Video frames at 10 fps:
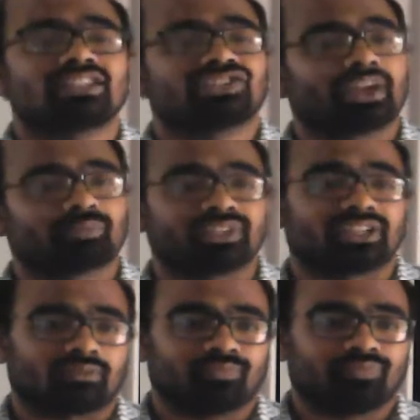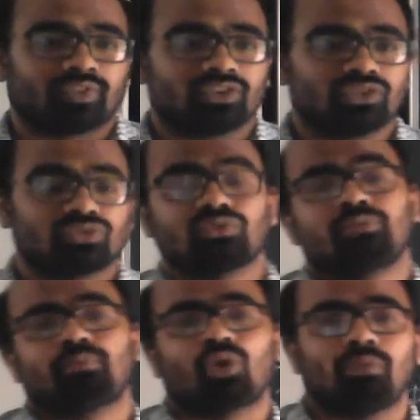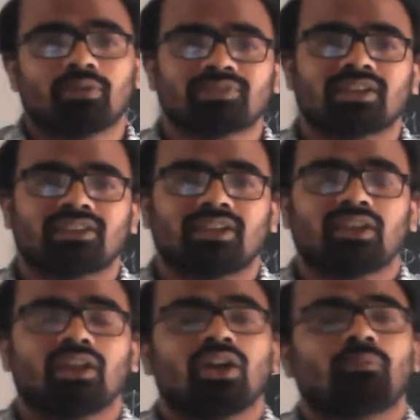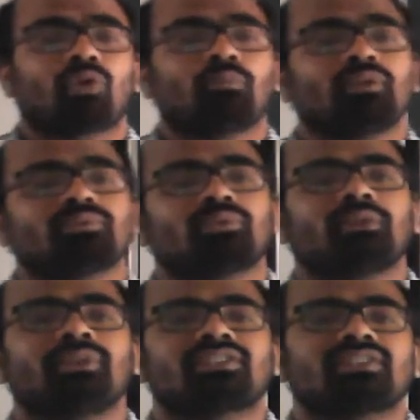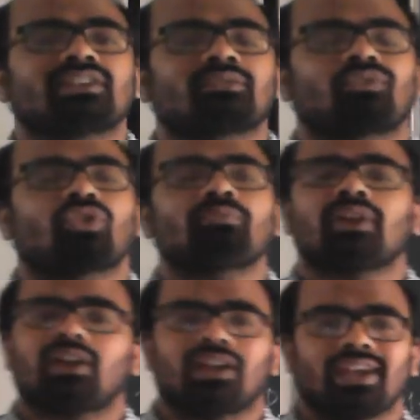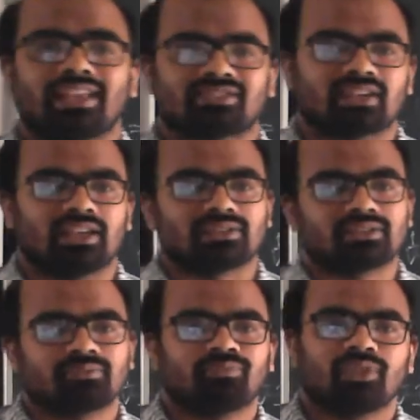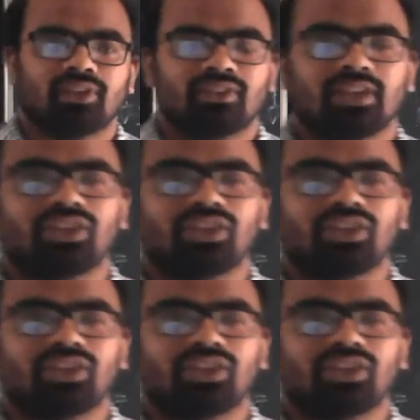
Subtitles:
chapter. So problems are there. Problems will be seen from next class. Thank